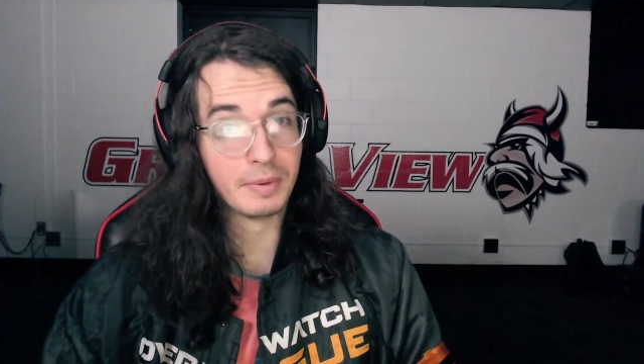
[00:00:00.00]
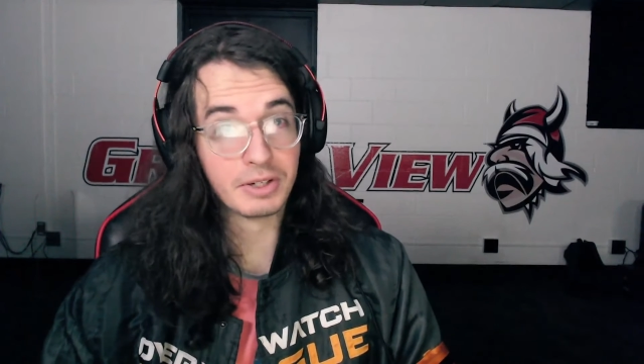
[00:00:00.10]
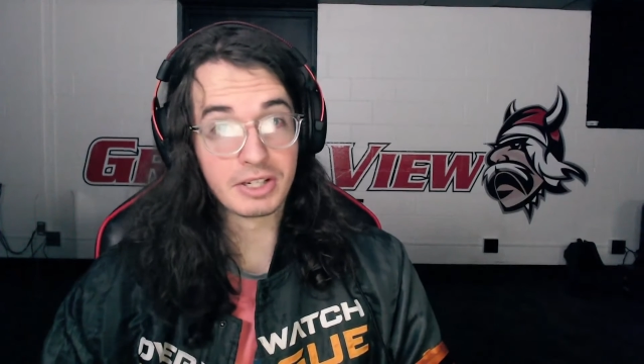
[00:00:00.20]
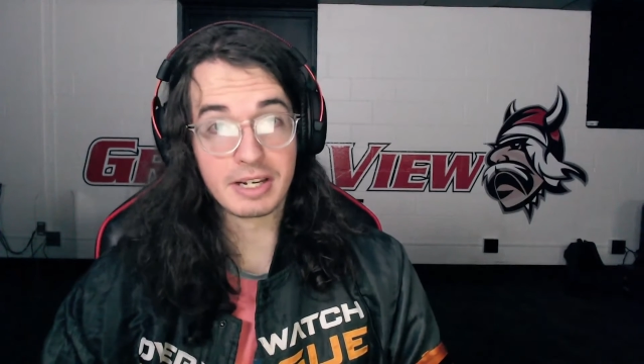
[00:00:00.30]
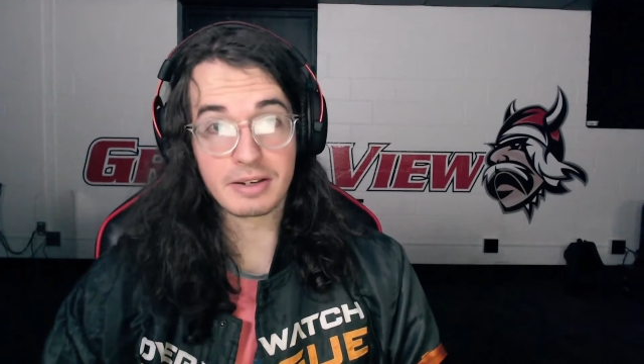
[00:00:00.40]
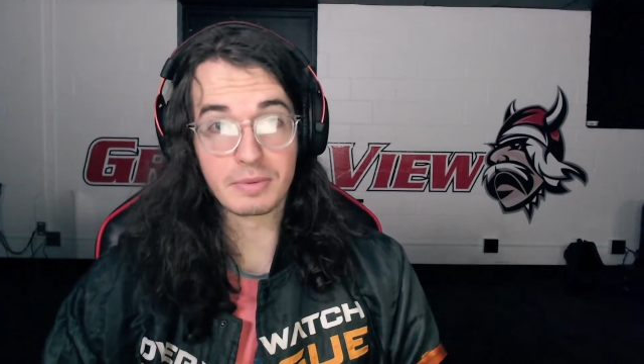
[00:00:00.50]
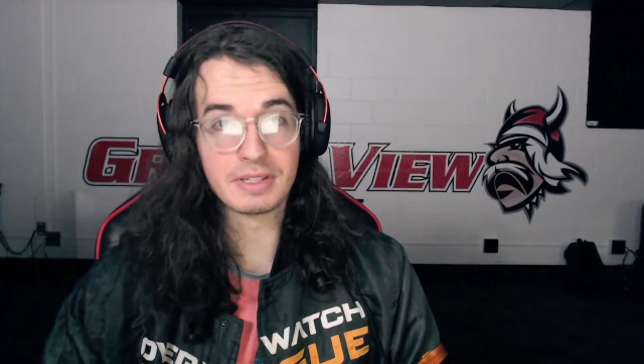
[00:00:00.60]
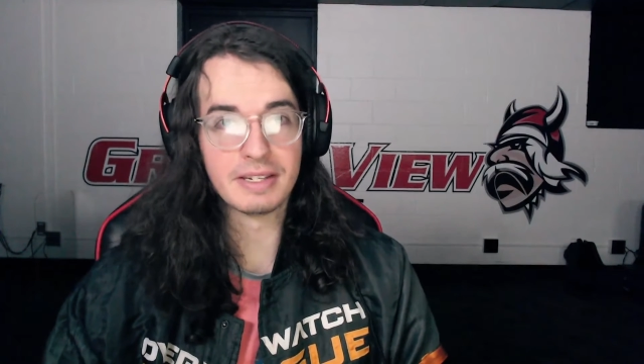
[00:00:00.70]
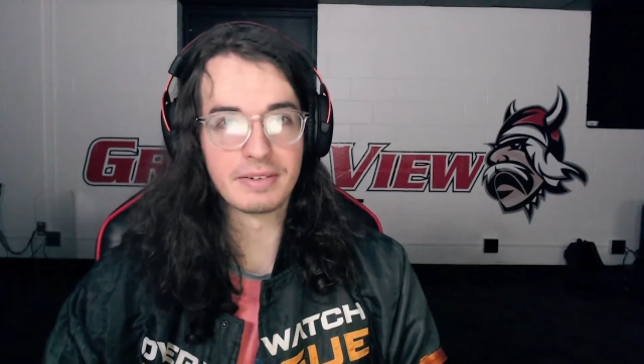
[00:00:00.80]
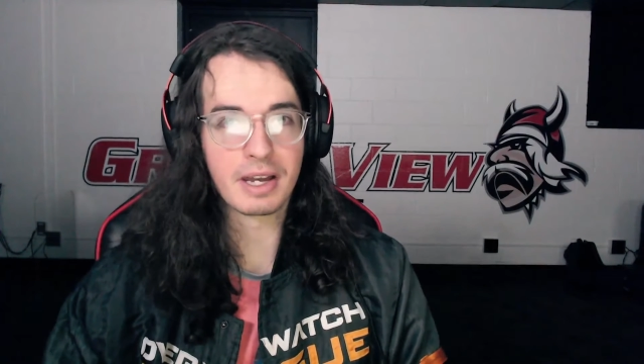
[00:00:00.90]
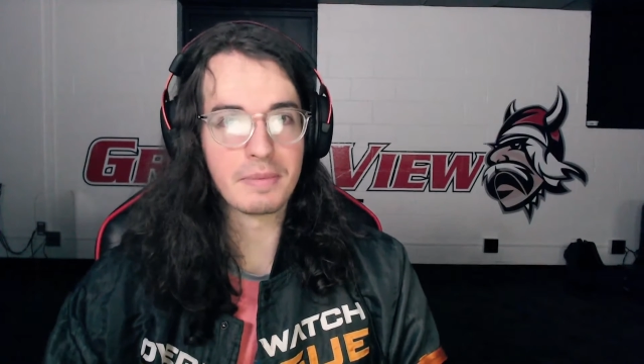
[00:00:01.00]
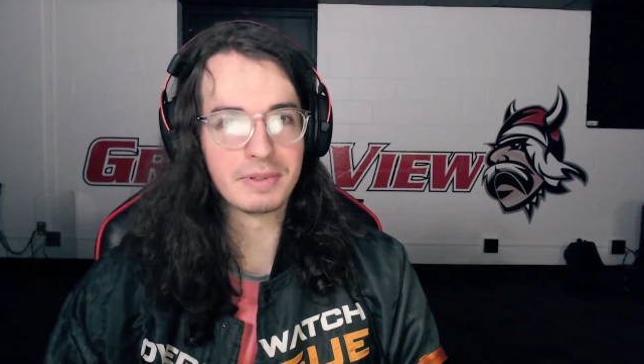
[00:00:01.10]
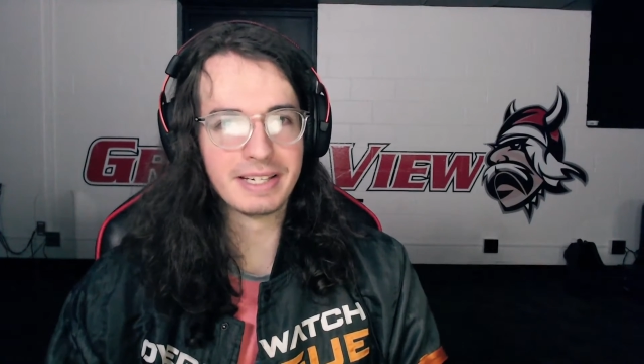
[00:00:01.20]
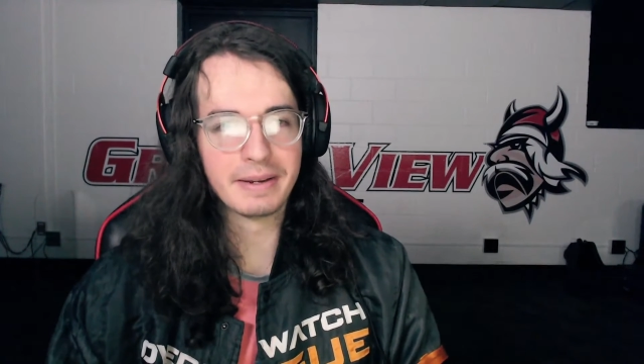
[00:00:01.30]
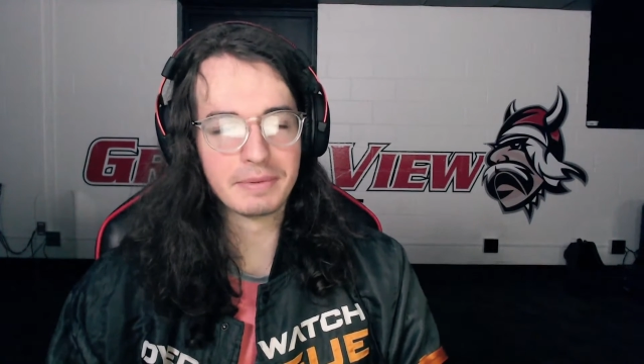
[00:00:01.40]
which I did receive a couple
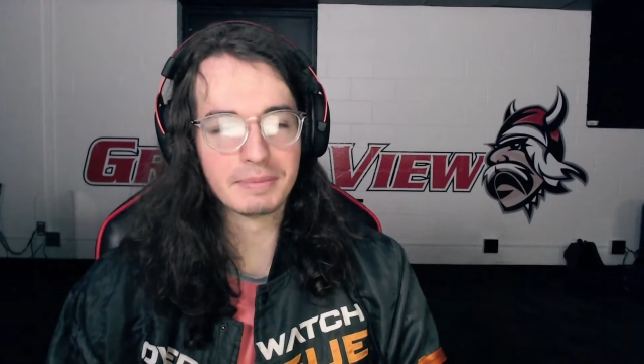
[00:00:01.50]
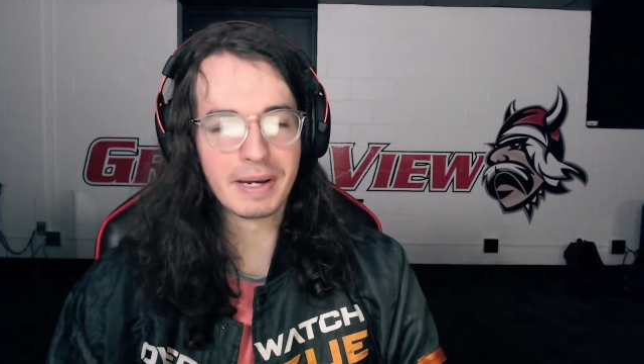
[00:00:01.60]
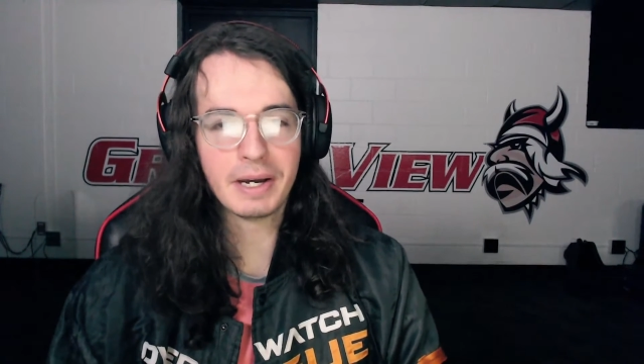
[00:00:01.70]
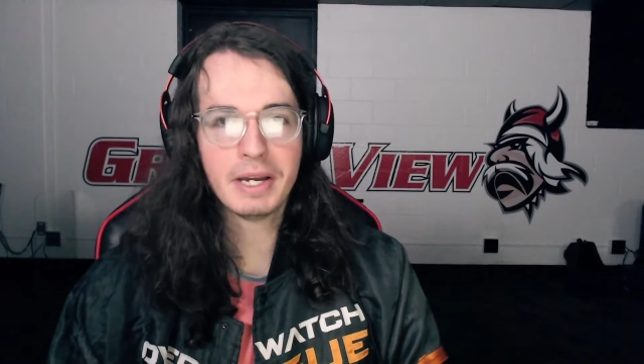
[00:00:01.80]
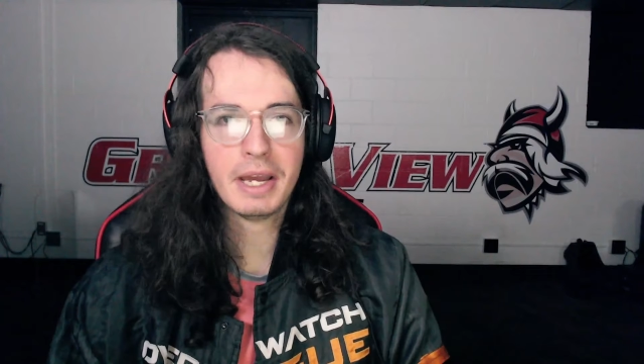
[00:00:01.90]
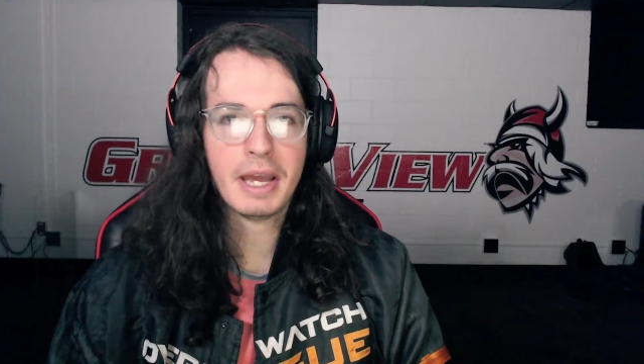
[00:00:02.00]
DMs about,